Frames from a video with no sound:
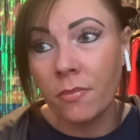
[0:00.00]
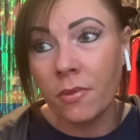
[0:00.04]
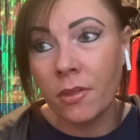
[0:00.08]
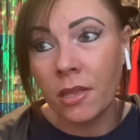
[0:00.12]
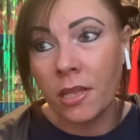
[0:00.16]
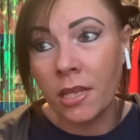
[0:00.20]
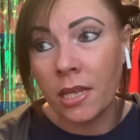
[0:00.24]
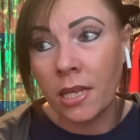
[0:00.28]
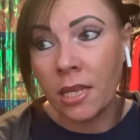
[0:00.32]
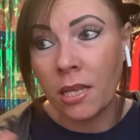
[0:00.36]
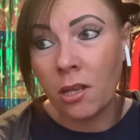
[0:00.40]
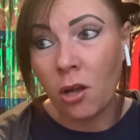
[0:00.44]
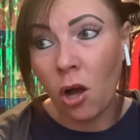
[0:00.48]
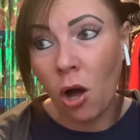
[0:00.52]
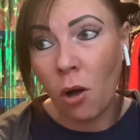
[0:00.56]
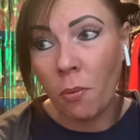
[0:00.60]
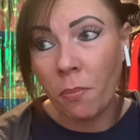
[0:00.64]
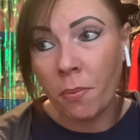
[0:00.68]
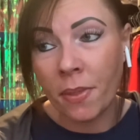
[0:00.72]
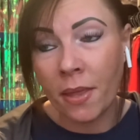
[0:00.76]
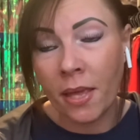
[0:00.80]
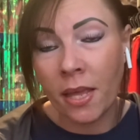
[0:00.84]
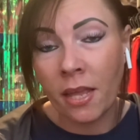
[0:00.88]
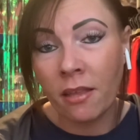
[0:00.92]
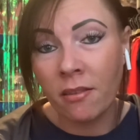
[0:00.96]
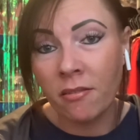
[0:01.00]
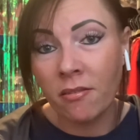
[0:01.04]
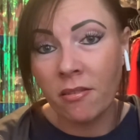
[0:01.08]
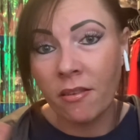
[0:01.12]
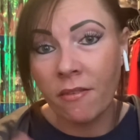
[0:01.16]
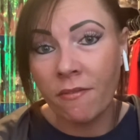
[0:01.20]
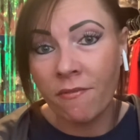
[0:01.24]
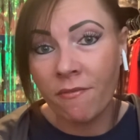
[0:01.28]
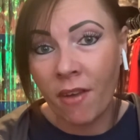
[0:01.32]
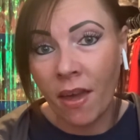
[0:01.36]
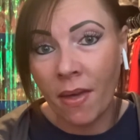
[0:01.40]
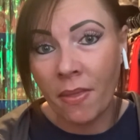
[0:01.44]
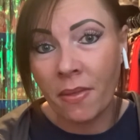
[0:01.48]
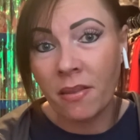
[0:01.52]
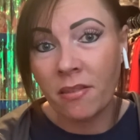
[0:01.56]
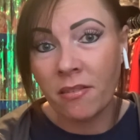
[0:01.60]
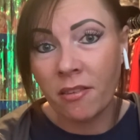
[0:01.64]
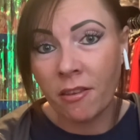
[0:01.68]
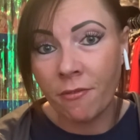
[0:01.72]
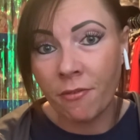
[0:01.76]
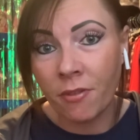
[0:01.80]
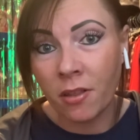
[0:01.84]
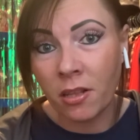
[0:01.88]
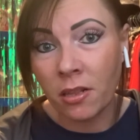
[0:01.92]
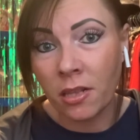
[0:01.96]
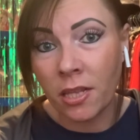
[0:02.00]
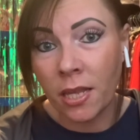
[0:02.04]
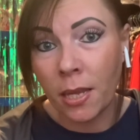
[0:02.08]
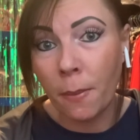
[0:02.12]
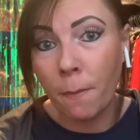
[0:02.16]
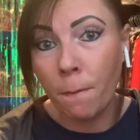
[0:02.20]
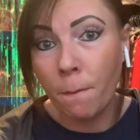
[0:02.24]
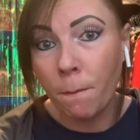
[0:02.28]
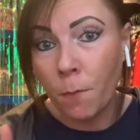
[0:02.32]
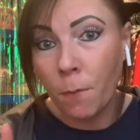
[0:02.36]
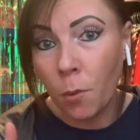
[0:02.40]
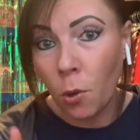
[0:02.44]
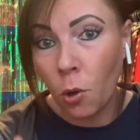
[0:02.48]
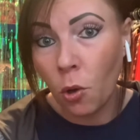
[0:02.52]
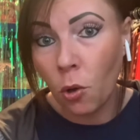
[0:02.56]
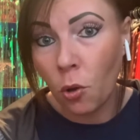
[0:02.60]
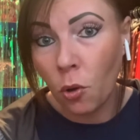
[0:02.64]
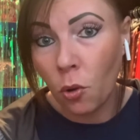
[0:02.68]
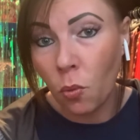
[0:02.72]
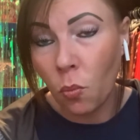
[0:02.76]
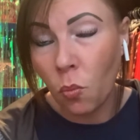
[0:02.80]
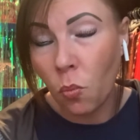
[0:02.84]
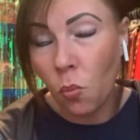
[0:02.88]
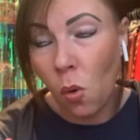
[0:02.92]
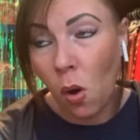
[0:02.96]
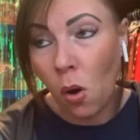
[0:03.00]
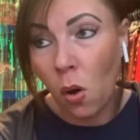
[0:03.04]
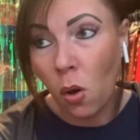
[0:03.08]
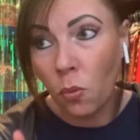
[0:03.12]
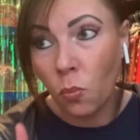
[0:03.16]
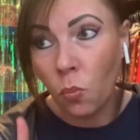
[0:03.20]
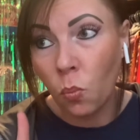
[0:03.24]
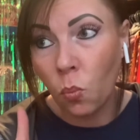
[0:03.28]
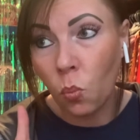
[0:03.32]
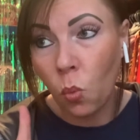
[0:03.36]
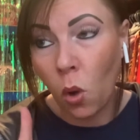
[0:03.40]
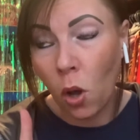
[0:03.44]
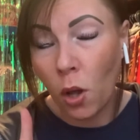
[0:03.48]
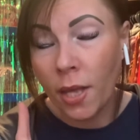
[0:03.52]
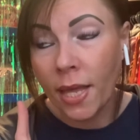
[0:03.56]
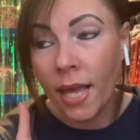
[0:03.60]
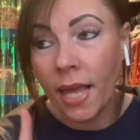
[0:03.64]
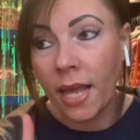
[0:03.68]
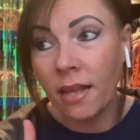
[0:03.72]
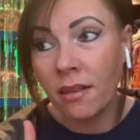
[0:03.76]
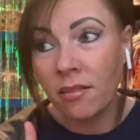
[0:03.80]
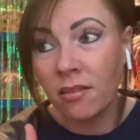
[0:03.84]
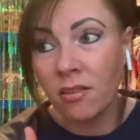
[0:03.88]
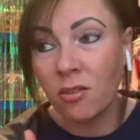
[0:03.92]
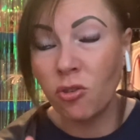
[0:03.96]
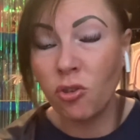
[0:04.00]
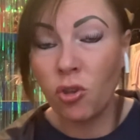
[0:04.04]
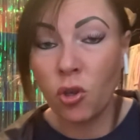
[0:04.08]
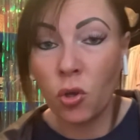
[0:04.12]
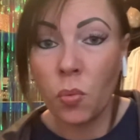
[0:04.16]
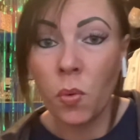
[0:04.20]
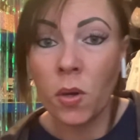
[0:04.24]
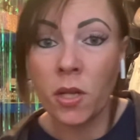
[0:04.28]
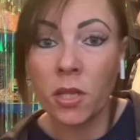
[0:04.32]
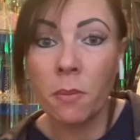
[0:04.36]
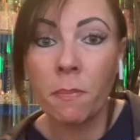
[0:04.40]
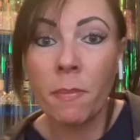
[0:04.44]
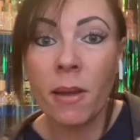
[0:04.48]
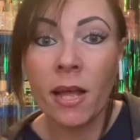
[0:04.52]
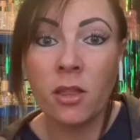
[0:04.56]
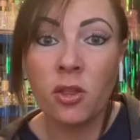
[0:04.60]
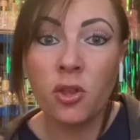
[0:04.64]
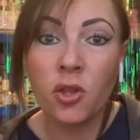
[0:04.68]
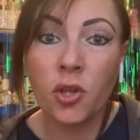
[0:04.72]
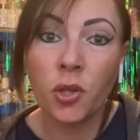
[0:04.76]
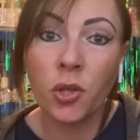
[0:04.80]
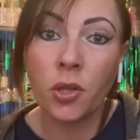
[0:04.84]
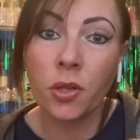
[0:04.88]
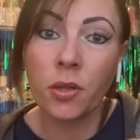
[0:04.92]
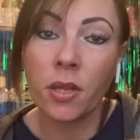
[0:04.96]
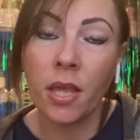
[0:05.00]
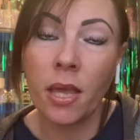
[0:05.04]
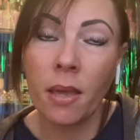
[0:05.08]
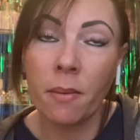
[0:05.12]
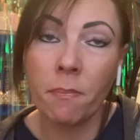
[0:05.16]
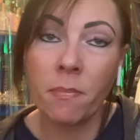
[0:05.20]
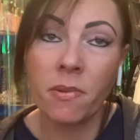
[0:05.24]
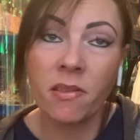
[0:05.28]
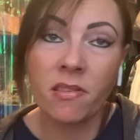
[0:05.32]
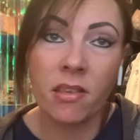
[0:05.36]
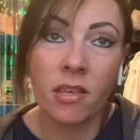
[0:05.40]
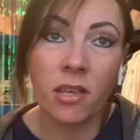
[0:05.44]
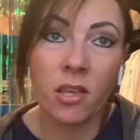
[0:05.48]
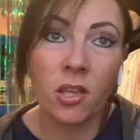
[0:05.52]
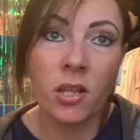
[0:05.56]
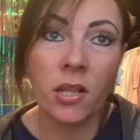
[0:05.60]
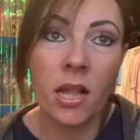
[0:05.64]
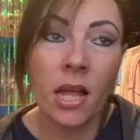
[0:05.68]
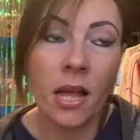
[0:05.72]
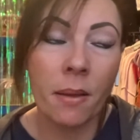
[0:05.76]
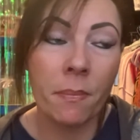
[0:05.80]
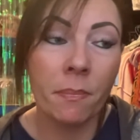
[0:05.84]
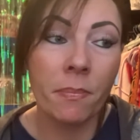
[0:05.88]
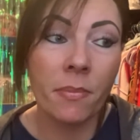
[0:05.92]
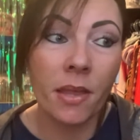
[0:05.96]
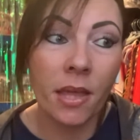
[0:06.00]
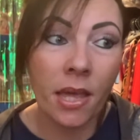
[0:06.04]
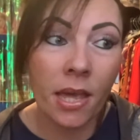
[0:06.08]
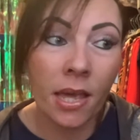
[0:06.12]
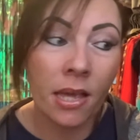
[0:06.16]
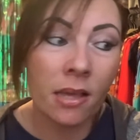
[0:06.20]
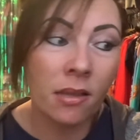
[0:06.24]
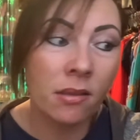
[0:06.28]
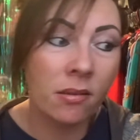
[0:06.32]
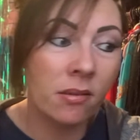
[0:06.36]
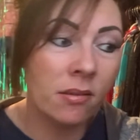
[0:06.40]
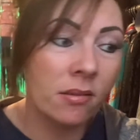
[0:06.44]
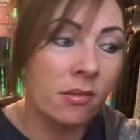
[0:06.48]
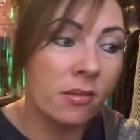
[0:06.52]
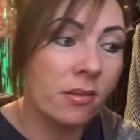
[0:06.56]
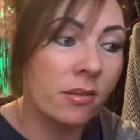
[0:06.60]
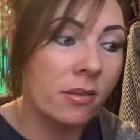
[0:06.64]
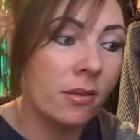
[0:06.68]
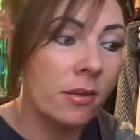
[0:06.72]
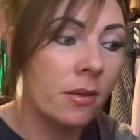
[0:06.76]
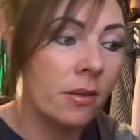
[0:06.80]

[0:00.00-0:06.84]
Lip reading: They operate very differently. But one case I do want to mention in particular is